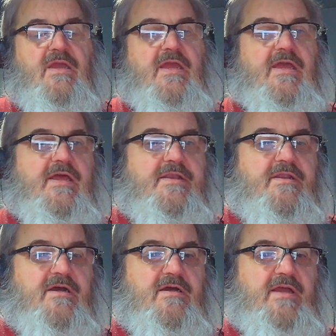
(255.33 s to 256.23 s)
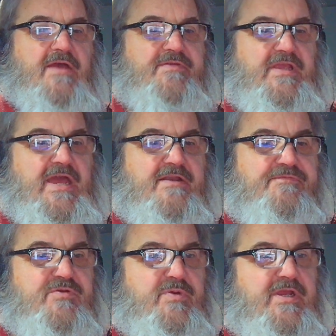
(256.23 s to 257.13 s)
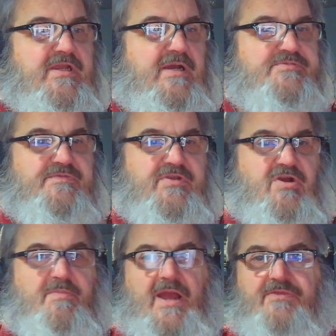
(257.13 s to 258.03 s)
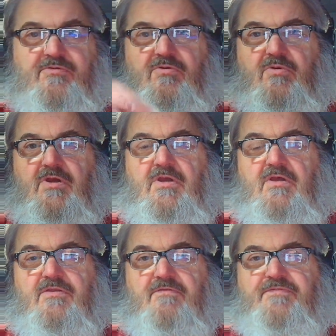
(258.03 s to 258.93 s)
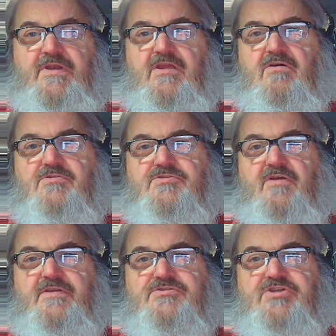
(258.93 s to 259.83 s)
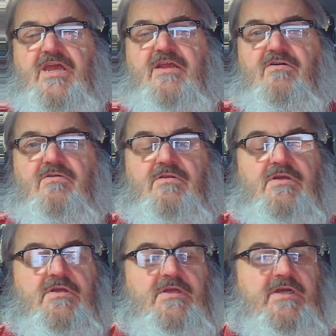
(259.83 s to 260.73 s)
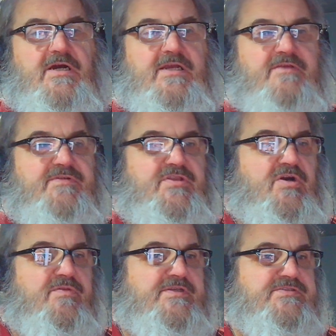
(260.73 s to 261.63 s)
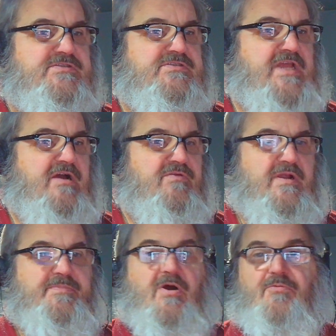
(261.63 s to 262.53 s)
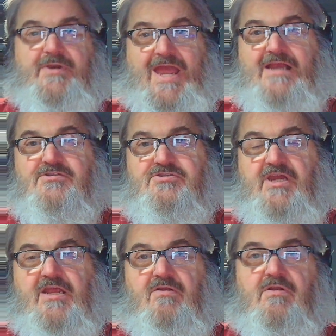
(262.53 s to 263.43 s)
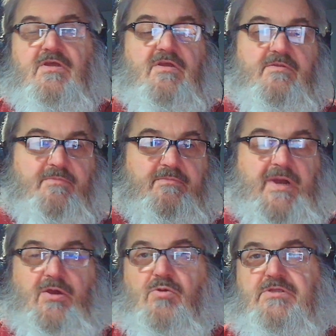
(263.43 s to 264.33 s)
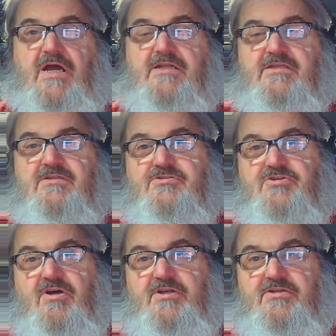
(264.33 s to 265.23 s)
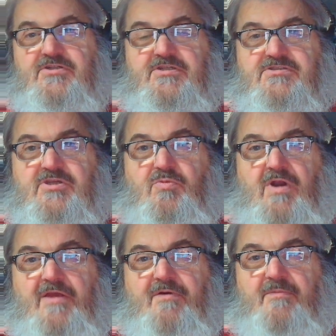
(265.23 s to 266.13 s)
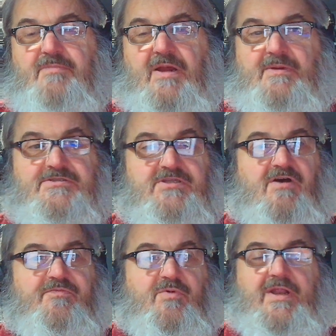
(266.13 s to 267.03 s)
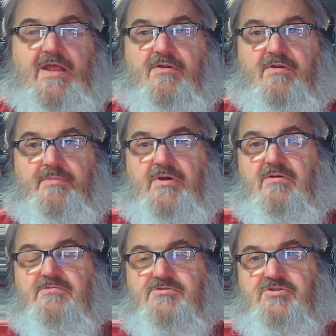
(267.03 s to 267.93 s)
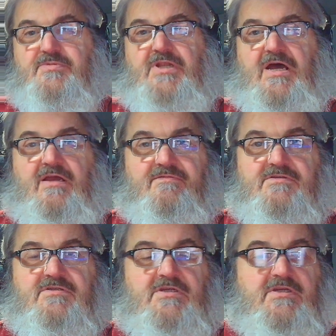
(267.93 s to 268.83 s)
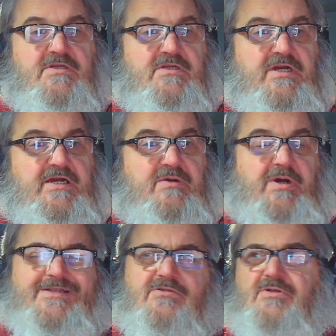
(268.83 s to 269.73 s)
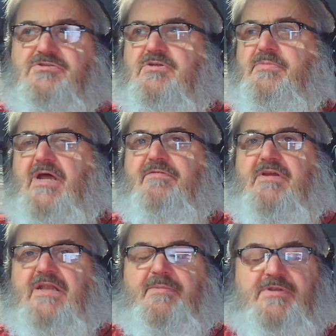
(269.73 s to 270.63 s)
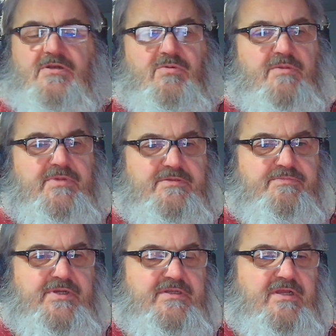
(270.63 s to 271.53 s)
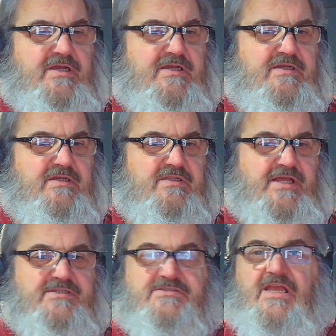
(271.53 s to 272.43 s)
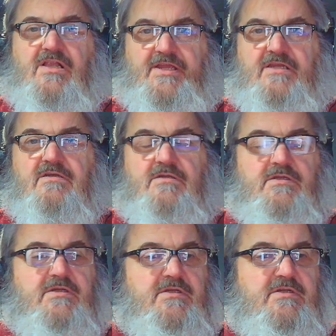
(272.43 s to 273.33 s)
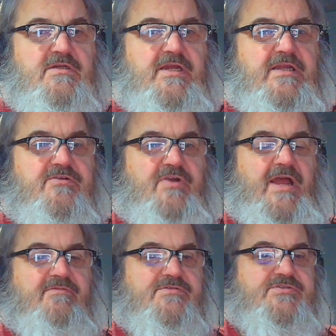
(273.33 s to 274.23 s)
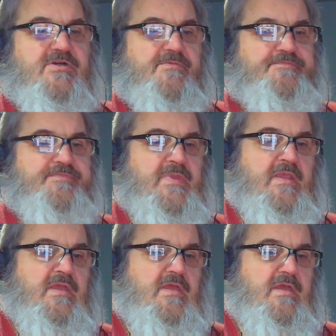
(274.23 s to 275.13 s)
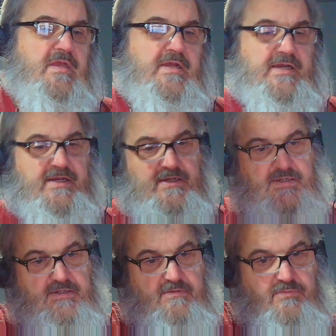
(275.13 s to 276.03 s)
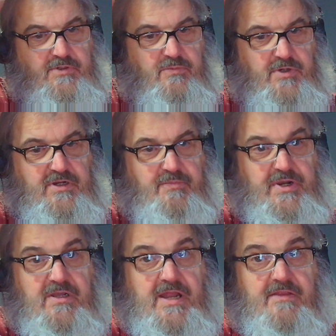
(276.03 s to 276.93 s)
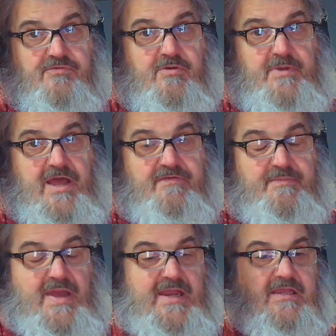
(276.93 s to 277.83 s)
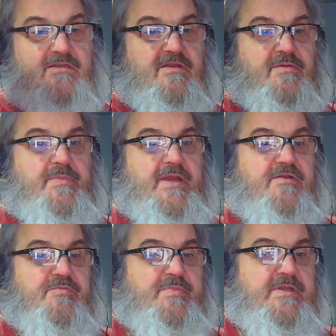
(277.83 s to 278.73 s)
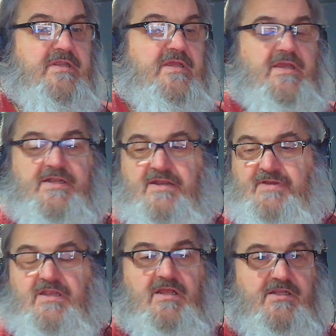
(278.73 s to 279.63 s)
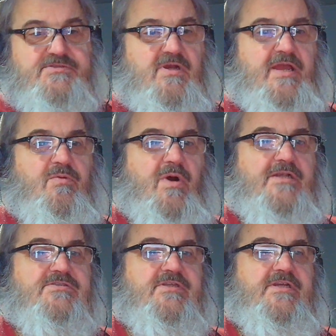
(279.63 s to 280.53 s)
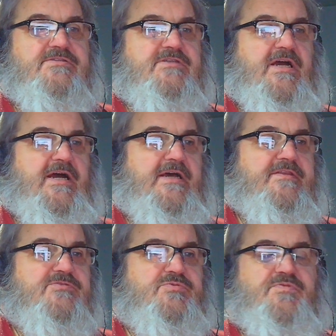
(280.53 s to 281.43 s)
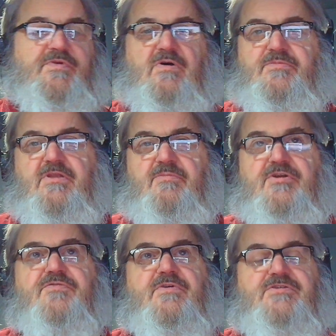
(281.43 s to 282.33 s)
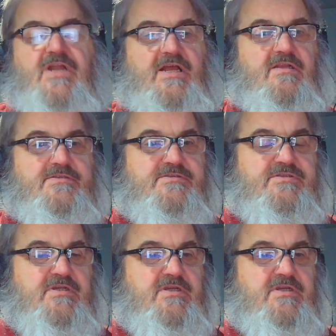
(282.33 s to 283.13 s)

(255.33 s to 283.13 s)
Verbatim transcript: and having had a few hiccups. If you go back through the videos on this channel, even though this is now Grandpa React's channel, my old content is on here. You can see where I, by myself, went out on a boat and scuba dived, and well, I didn't do any scuba diving in that particular one, but a lot of sailing and travel. So we're going to bring a lot of the scuba diving back into the mix. But anyway, let's go ahead and watch this. This was filmed in the British Virgin Islands.